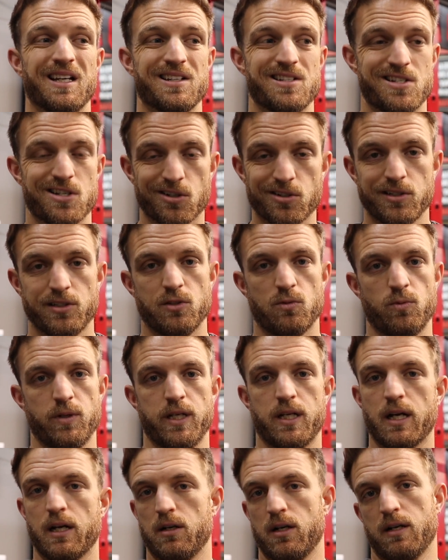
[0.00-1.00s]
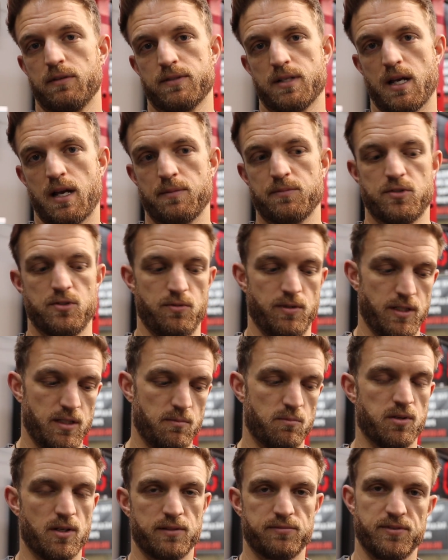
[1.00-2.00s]
During the week, I don't have time to
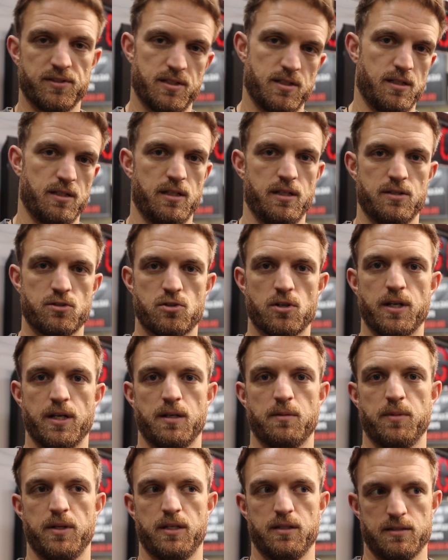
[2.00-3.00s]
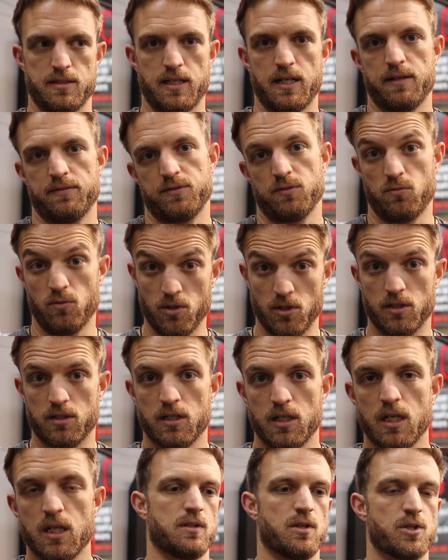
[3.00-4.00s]
eat breakfast and then train because I have to
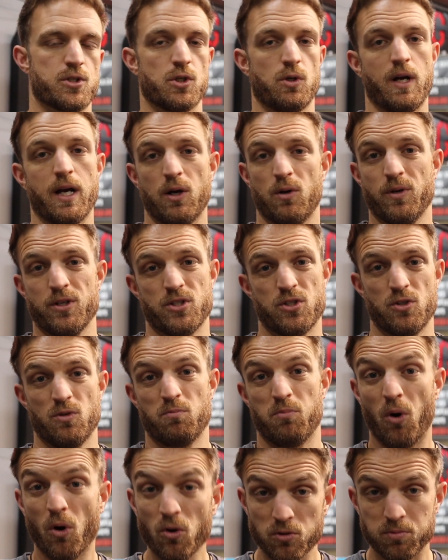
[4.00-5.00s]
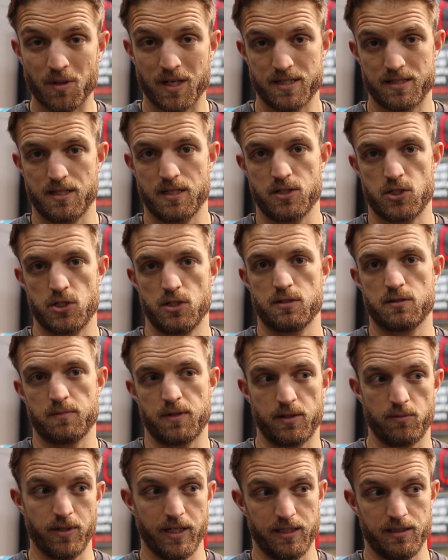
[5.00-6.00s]
work. So I always do both my sessions, my
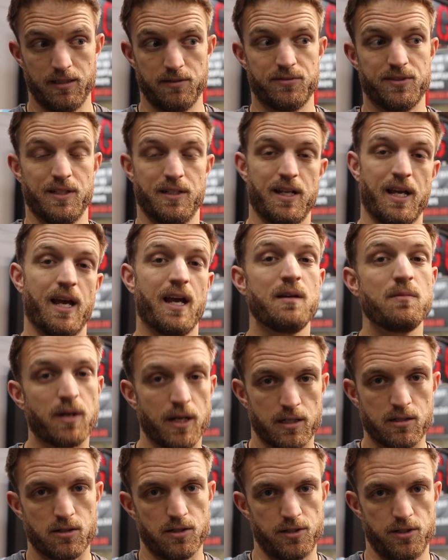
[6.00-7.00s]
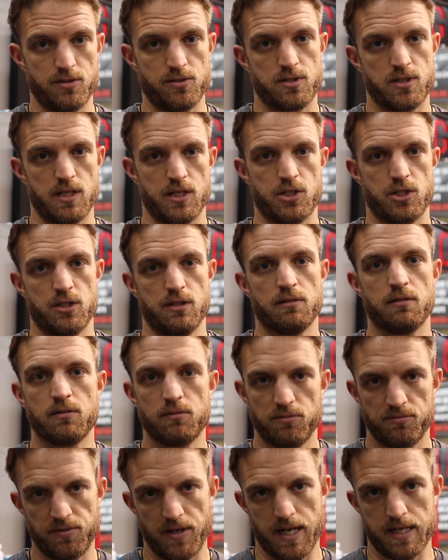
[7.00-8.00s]
weightlifting and my cardio session,
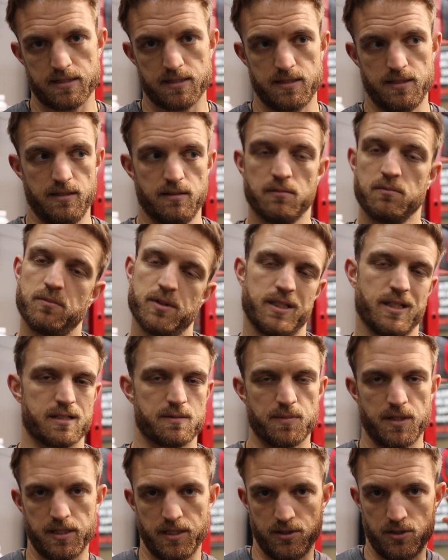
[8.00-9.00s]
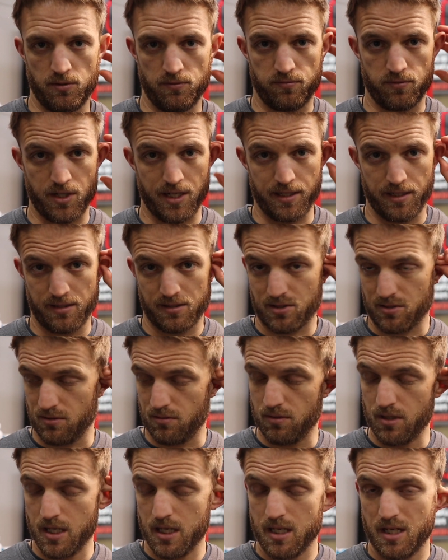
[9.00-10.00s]
fasted. But that's Monday through Friday.
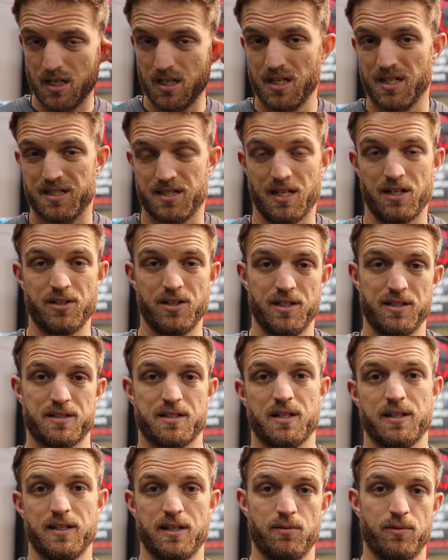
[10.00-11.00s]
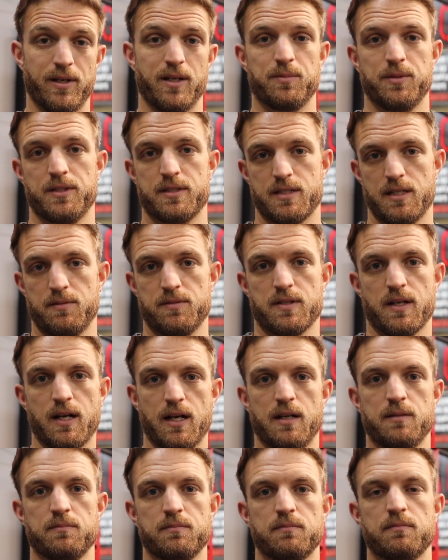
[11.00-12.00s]
So Saturday and Sunday, I wake up at the same
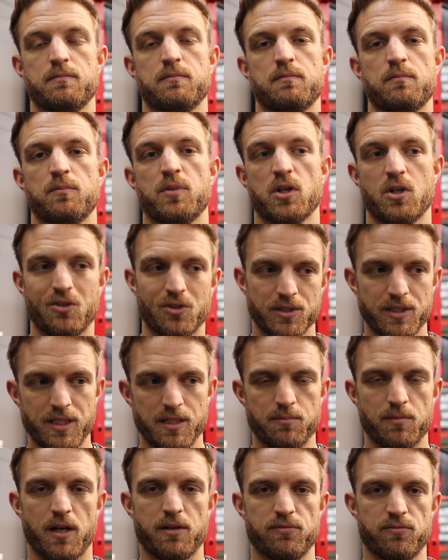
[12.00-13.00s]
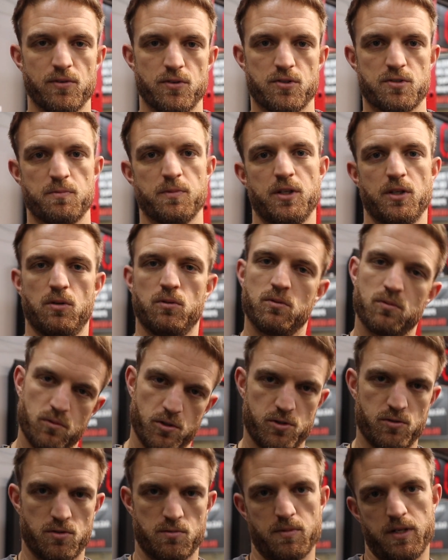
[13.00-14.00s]
time, but I'll eat my first meal,
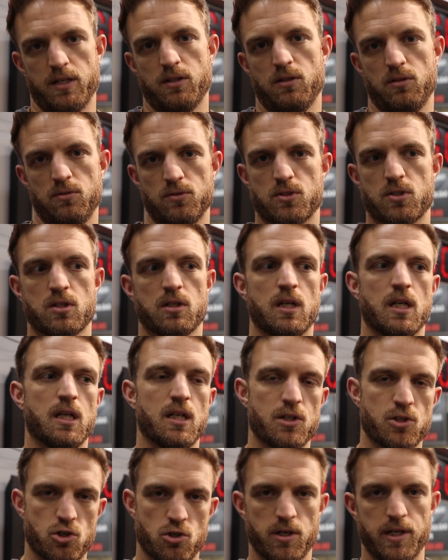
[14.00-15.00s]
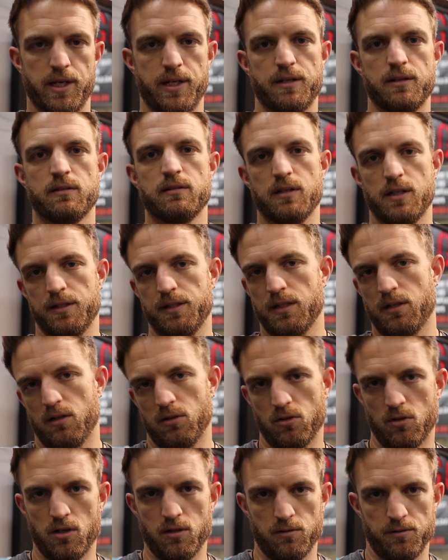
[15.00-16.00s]
which was my oats, train, and then I'll
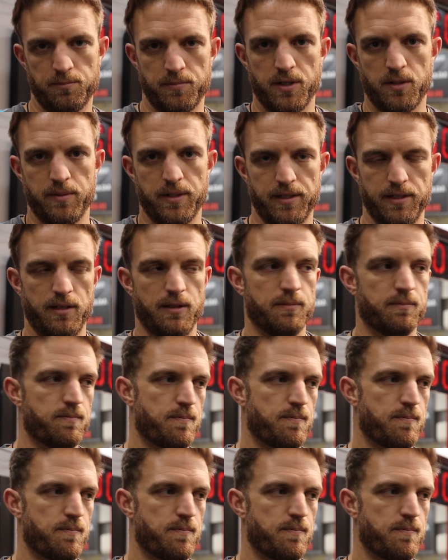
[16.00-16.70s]
go on about my day.